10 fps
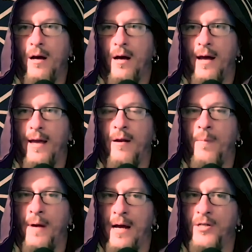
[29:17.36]
I can
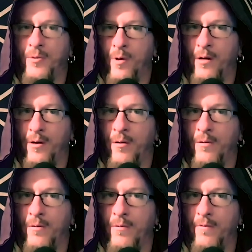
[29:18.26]
imagine what you're
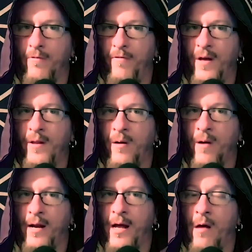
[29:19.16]
feeling
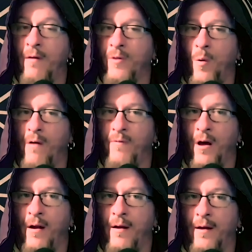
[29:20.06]
right now, even though I've
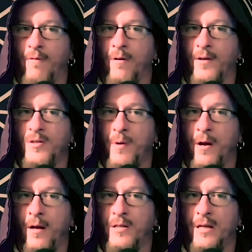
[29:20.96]
not ever
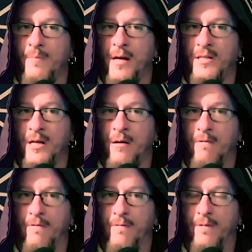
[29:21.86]
experienced it
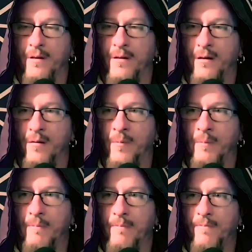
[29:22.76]
myself.
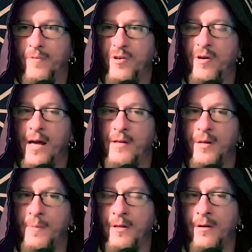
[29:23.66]
Um, so yes, I
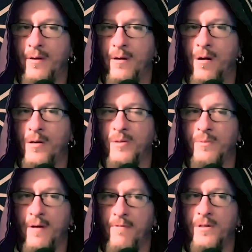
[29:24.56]
mean, there, there are some
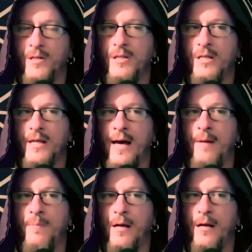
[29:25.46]
differences to
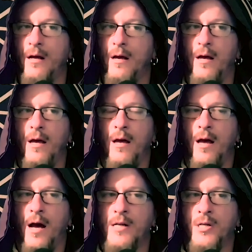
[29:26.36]
that.
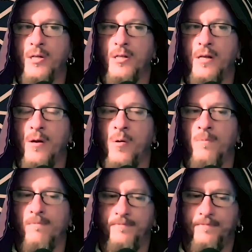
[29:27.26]
I just, you
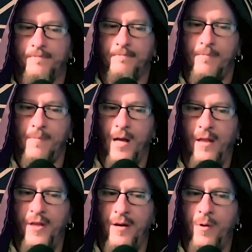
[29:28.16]
know, I
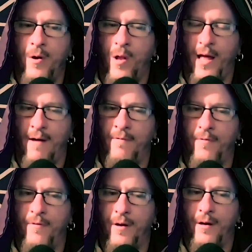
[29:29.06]
think we all have,
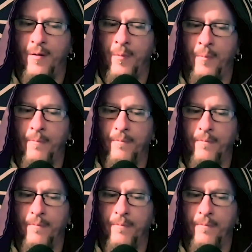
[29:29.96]
um,